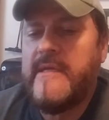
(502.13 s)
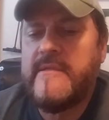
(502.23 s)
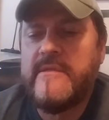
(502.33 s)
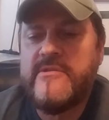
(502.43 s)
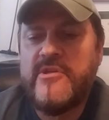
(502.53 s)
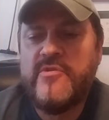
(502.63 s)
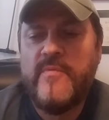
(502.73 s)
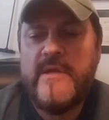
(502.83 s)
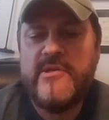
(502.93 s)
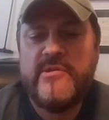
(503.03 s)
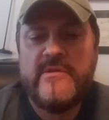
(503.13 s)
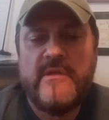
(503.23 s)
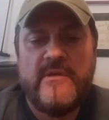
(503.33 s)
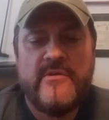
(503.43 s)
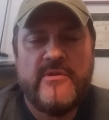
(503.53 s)
get the
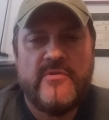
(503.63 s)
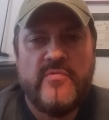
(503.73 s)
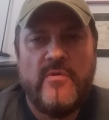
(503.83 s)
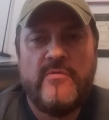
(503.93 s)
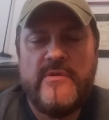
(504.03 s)
situation under control